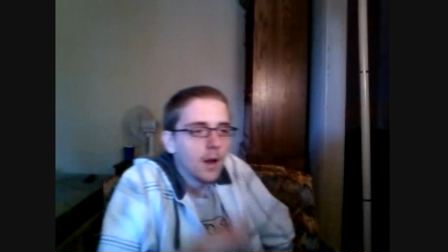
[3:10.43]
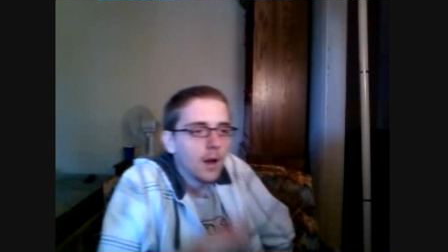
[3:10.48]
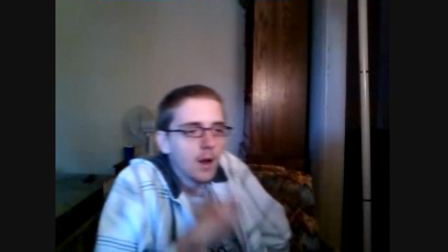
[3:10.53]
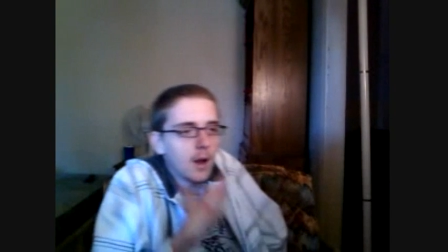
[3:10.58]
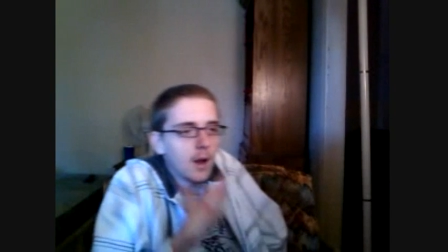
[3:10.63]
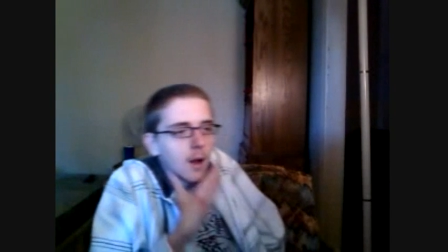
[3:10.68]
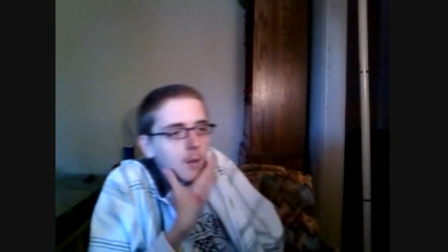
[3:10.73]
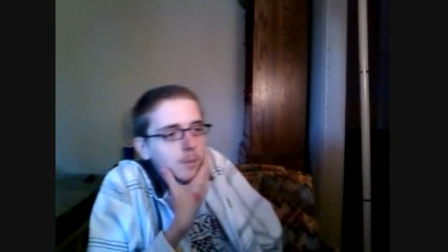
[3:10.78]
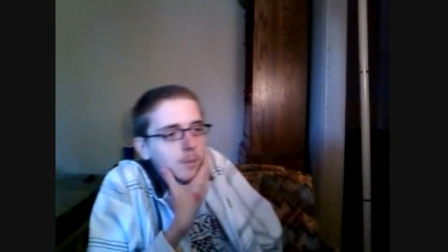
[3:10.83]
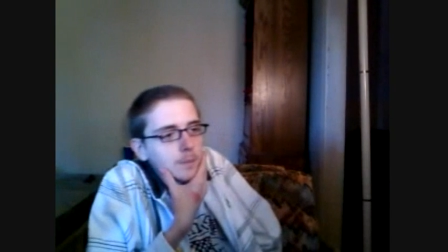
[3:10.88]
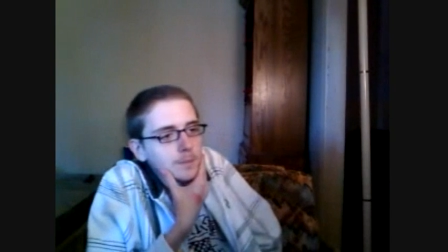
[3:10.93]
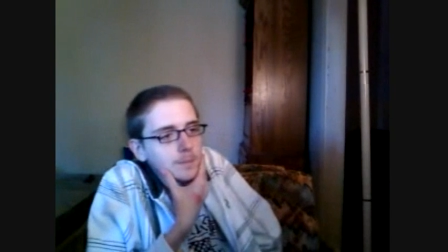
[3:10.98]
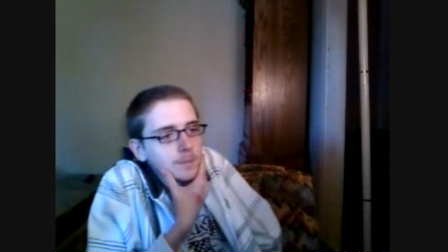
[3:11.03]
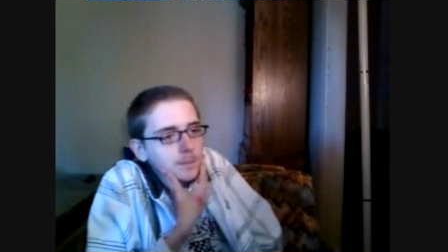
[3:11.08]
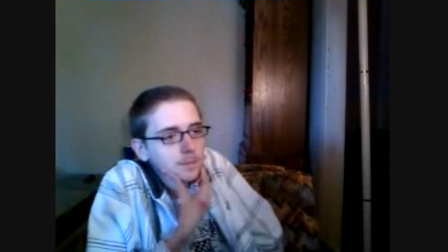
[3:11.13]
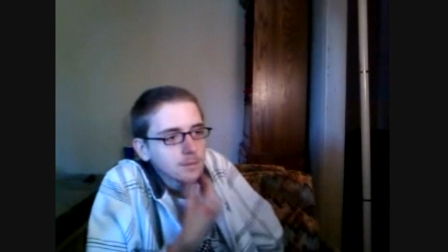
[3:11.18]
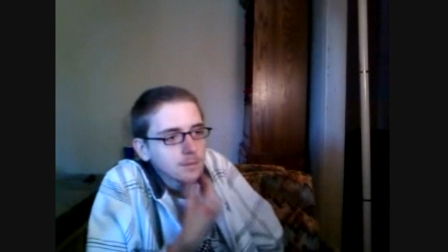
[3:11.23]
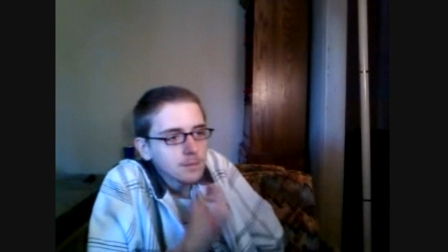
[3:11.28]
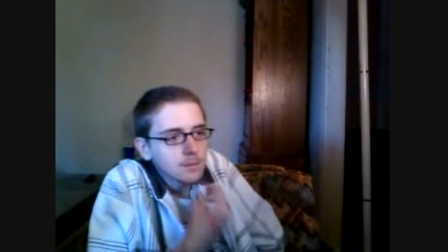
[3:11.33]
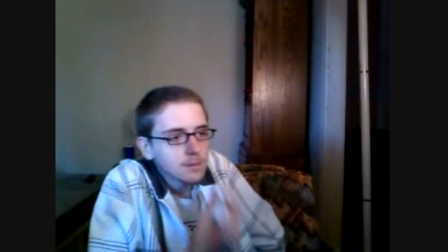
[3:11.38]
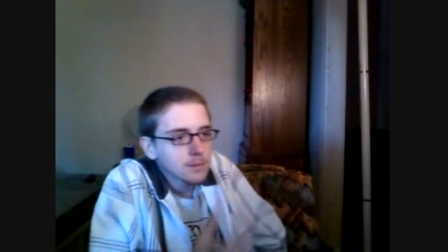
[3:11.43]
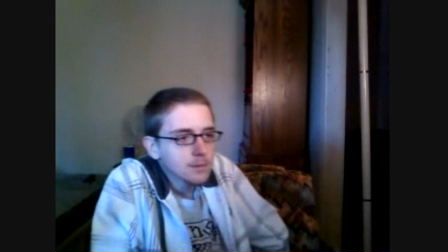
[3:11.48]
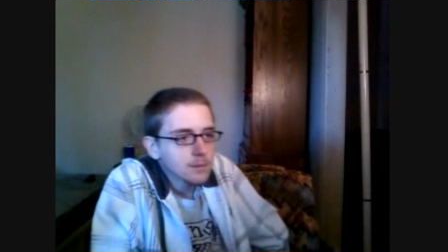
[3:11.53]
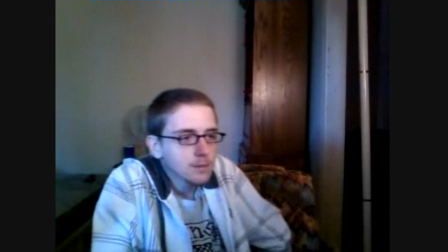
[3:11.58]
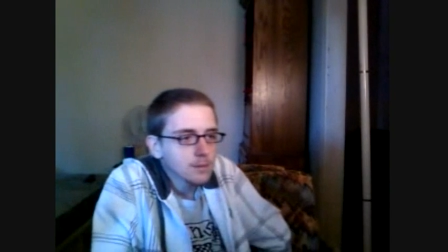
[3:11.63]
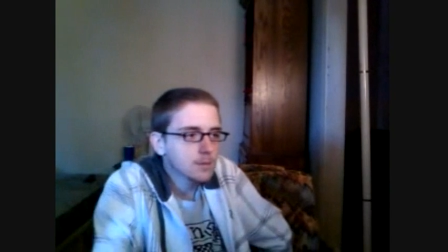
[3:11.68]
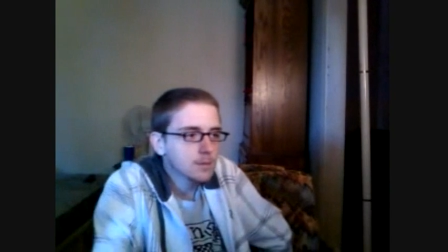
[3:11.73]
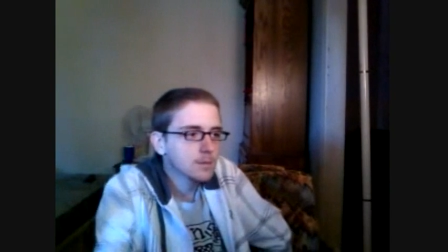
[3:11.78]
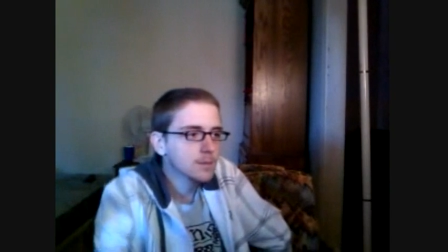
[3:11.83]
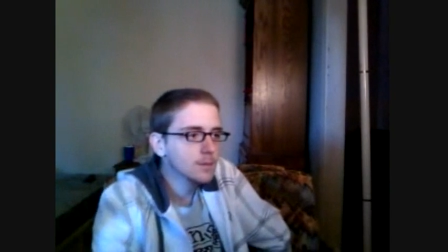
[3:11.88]

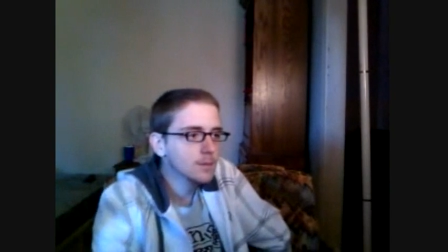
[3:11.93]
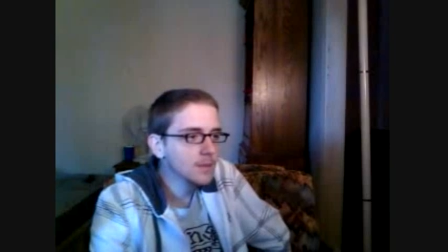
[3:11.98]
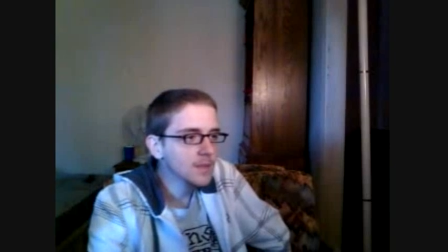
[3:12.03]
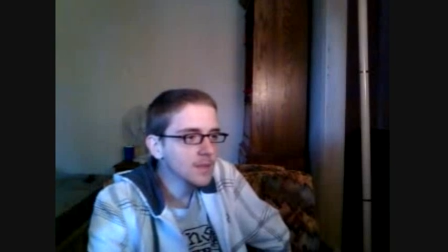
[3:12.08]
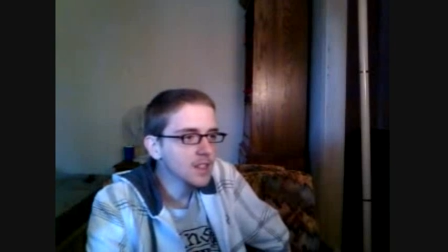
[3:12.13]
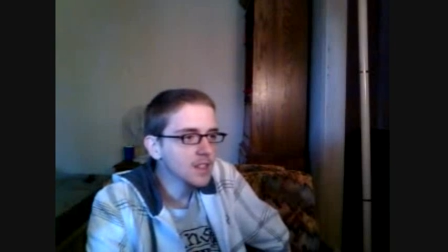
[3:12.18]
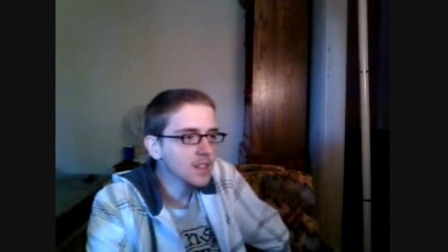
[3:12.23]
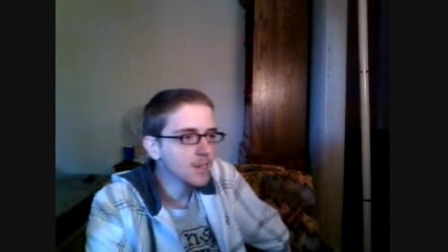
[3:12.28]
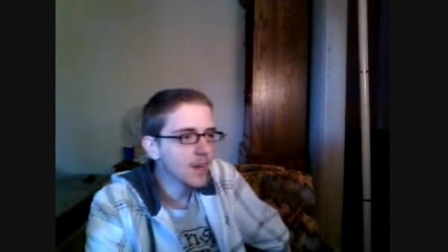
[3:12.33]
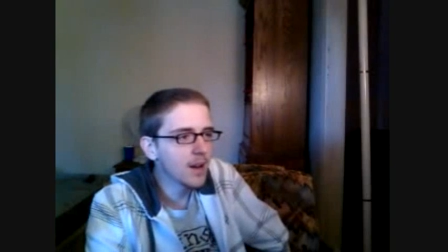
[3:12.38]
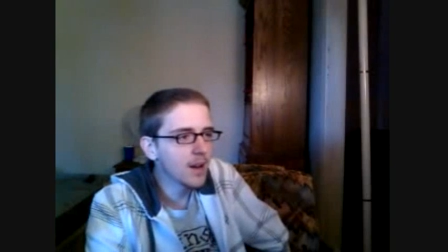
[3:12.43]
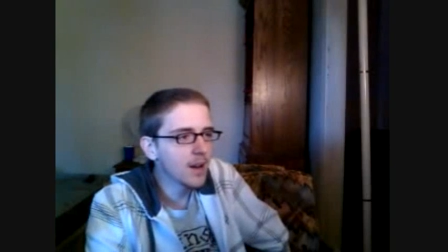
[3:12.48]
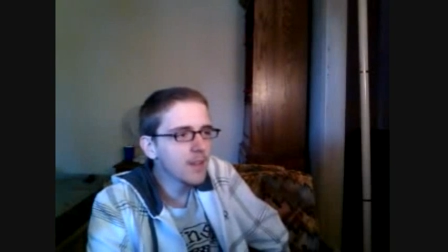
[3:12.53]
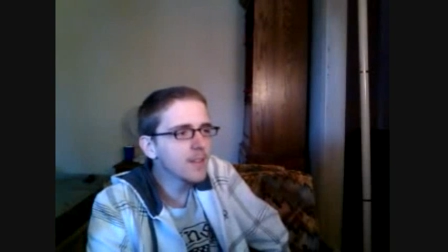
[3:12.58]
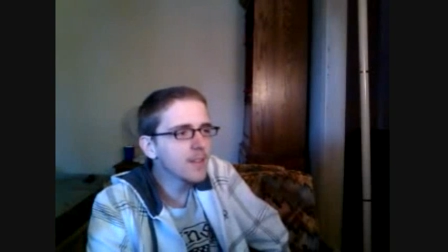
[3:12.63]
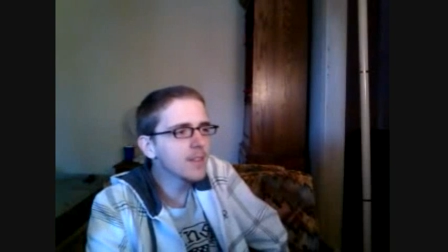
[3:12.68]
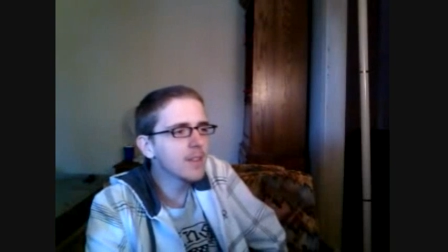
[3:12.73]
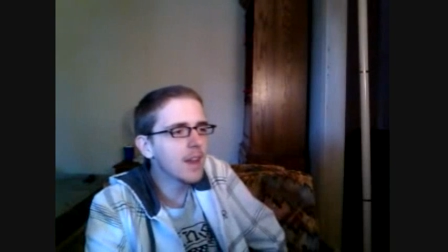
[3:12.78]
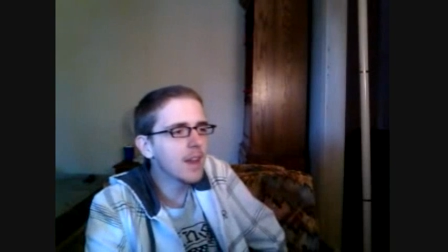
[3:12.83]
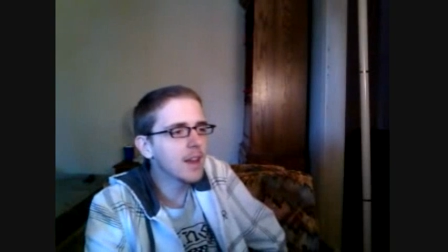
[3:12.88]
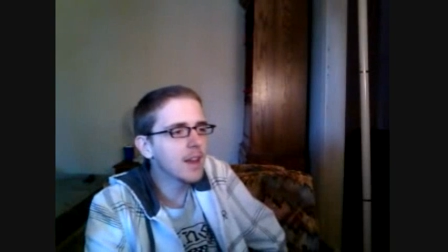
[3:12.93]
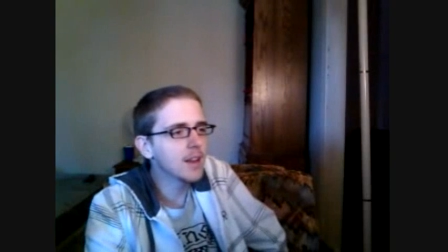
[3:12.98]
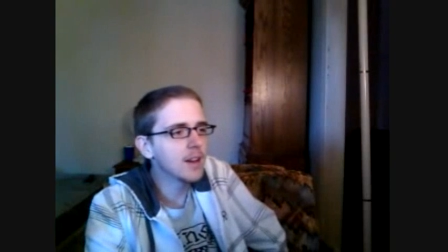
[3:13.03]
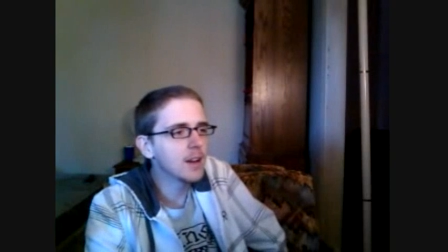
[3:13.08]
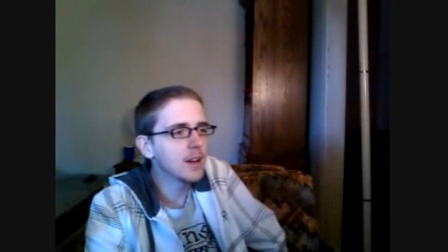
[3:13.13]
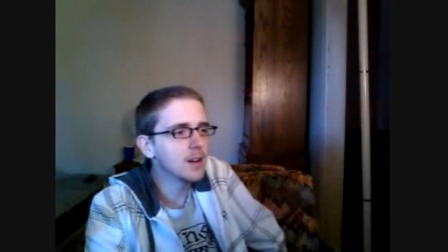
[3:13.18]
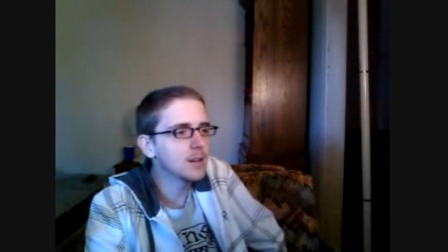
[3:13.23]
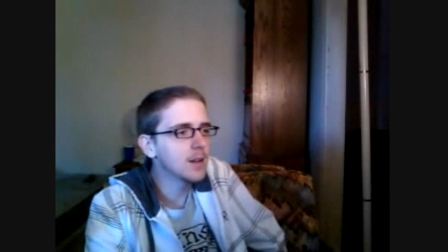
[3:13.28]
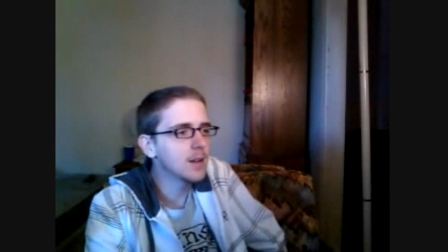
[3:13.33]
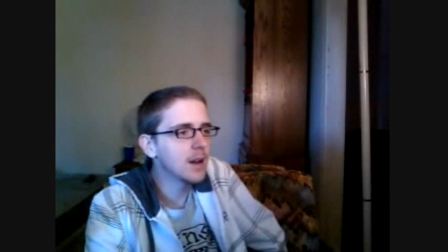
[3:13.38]
But other than that, you
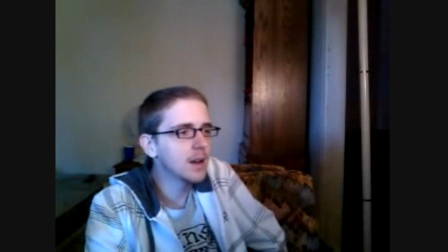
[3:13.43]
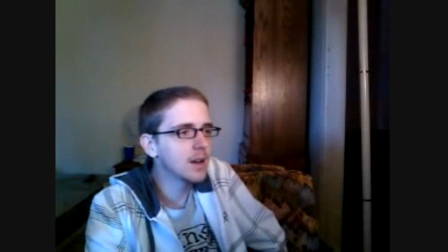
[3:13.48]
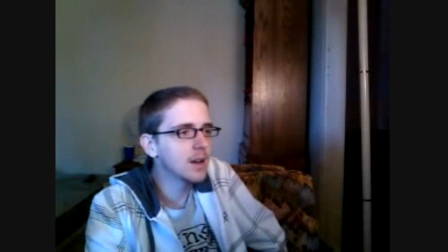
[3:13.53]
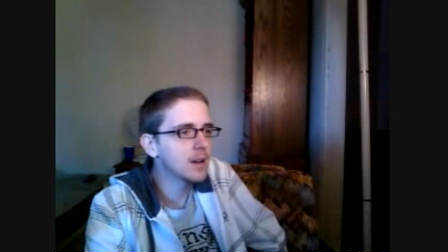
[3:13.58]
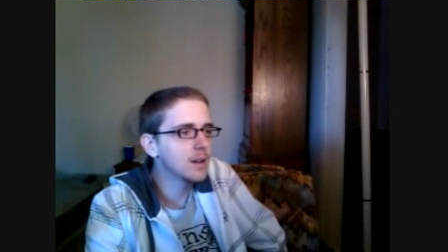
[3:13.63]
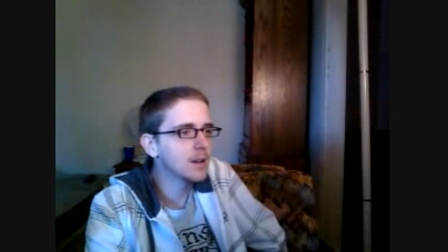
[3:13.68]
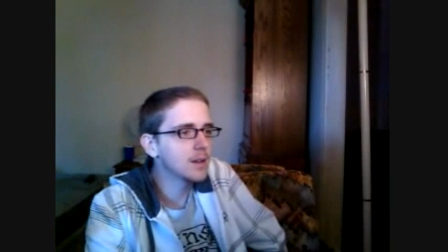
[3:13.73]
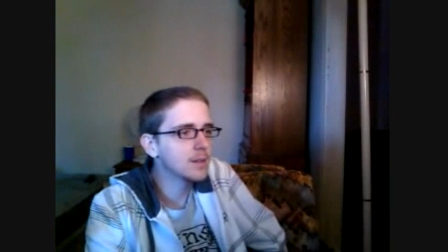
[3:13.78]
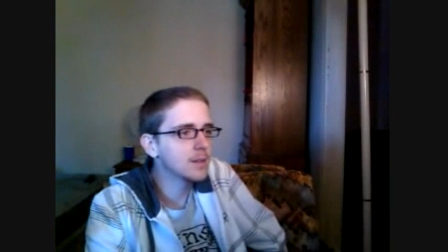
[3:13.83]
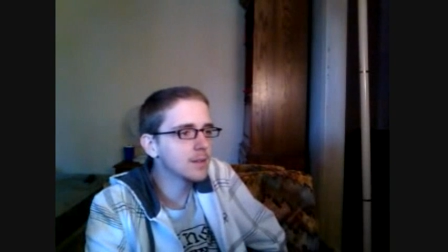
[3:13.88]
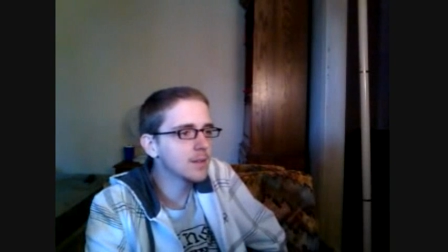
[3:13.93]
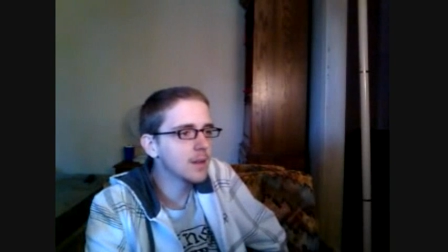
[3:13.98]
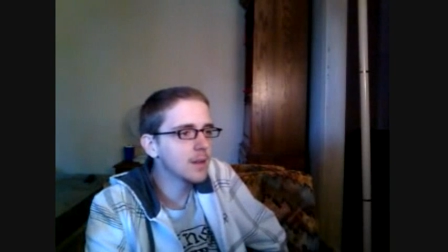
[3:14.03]
know,